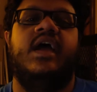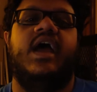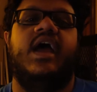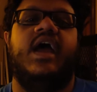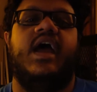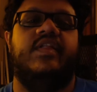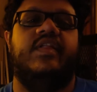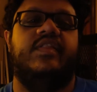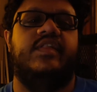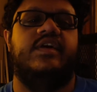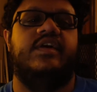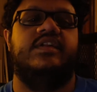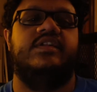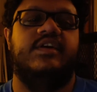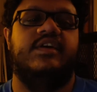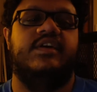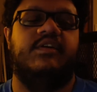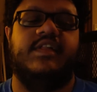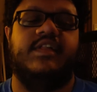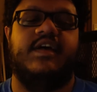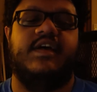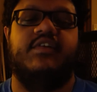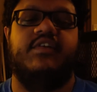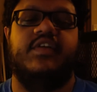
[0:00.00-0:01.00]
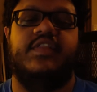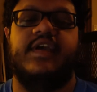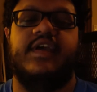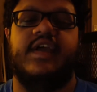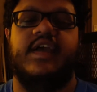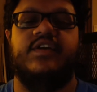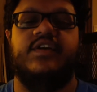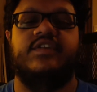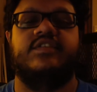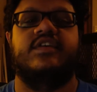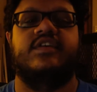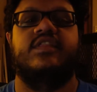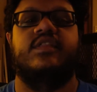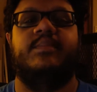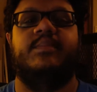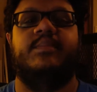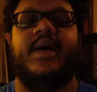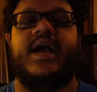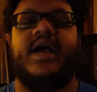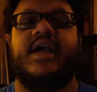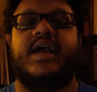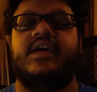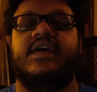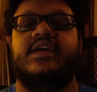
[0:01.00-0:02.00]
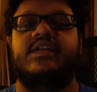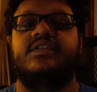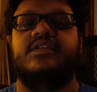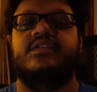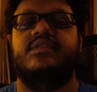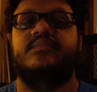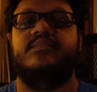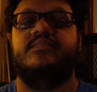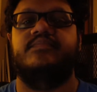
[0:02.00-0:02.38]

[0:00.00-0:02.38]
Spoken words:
and then deal with everything else on the back end.